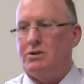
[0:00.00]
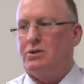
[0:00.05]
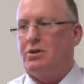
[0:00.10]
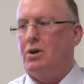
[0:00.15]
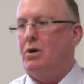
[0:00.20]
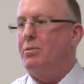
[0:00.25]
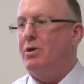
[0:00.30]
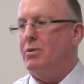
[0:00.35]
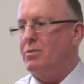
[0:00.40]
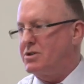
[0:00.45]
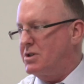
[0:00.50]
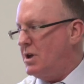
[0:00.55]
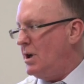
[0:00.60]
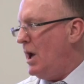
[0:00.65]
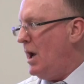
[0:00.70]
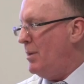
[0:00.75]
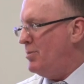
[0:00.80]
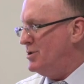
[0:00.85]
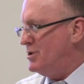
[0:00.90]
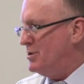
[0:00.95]
tell me what's going
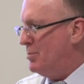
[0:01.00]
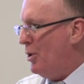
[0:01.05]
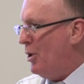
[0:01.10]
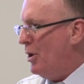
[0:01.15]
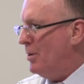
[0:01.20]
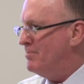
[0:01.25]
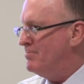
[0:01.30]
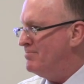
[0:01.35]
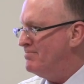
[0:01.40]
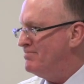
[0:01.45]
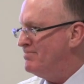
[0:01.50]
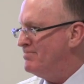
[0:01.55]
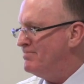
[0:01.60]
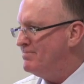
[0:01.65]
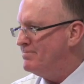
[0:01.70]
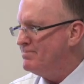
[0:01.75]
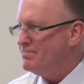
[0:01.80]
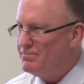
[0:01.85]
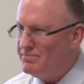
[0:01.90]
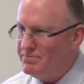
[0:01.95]
to happen tomorrow.
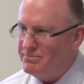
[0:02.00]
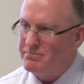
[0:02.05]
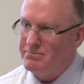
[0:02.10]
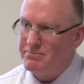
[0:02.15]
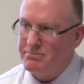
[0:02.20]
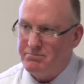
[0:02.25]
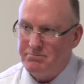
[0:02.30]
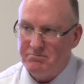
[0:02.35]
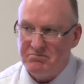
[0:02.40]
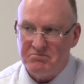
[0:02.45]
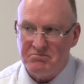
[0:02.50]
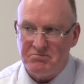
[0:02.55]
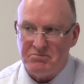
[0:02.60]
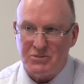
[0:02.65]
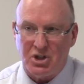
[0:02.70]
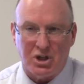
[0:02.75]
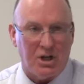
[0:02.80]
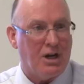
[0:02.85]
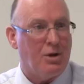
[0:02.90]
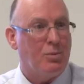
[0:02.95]

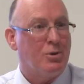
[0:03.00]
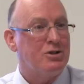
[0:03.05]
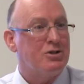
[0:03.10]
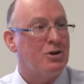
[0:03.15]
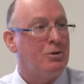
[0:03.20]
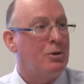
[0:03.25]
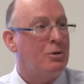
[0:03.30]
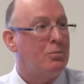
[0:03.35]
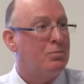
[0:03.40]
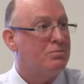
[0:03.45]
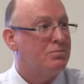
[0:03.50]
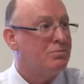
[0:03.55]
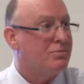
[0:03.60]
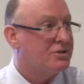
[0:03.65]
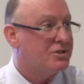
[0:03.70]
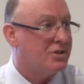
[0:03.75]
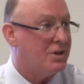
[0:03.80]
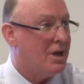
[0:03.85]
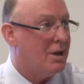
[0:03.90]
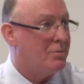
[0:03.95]
Can anyone tell me
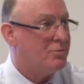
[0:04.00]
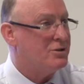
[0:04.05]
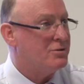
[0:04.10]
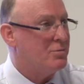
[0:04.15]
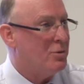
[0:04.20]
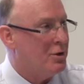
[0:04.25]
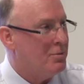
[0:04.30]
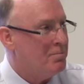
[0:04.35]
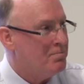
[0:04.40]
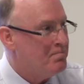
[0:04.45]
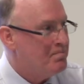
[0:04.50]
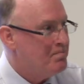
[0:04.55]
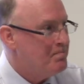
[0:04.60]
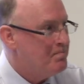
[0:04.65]
what's going to happen tomorrow?